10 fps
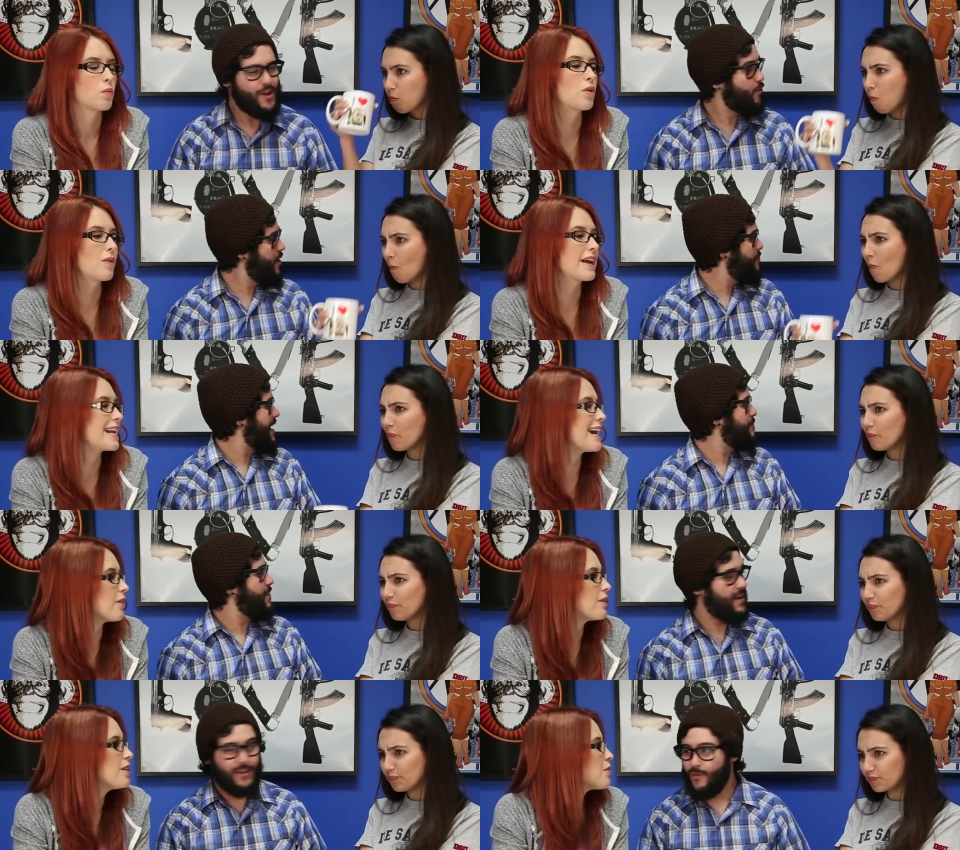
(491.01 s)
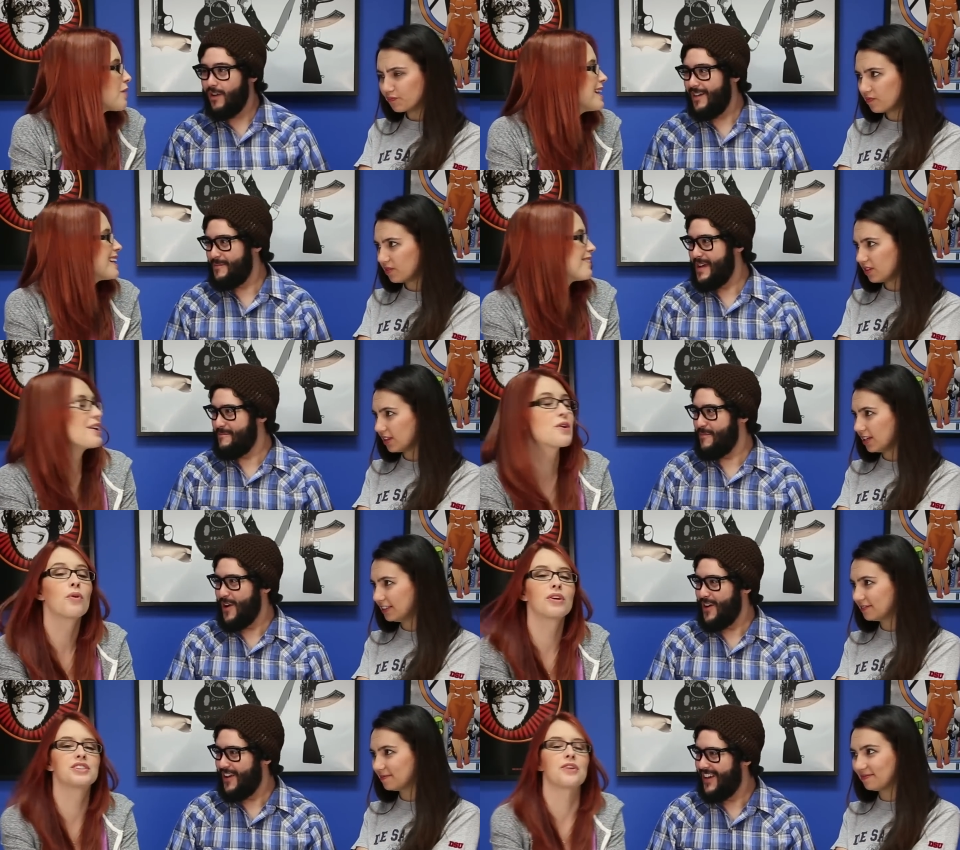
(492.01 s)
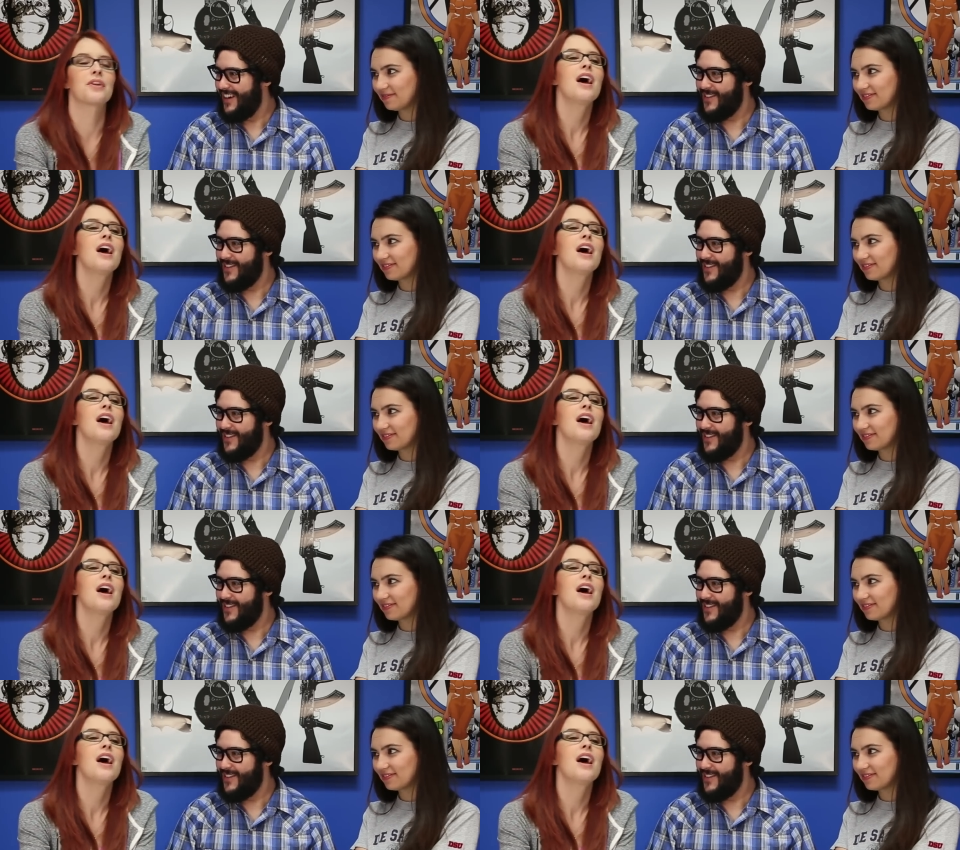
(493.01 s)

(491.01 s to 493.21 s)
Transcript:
Speaker 1: Well, we're right being, now. We're, right, being we're in a war zone.